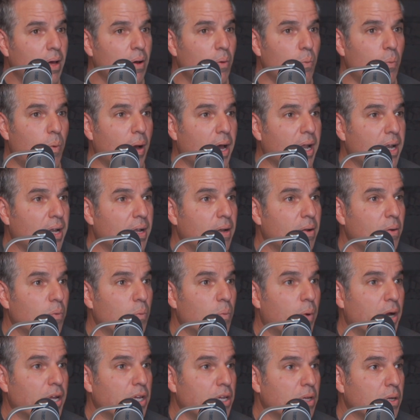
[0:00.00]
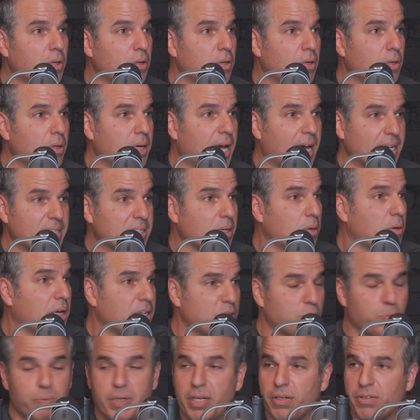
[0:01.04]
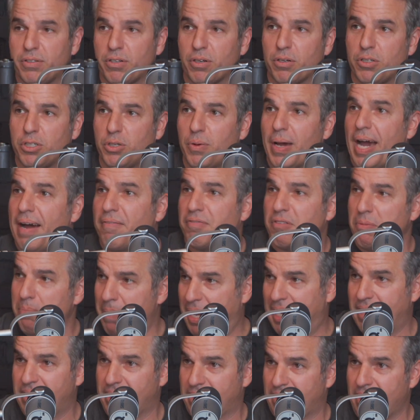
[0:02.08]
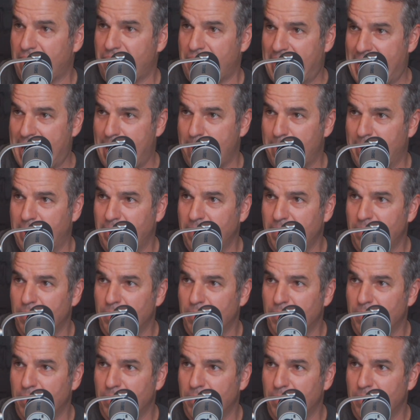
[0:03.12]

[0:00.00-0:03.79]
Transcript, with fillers: when when as a, as realtors, you have to make stuff happen.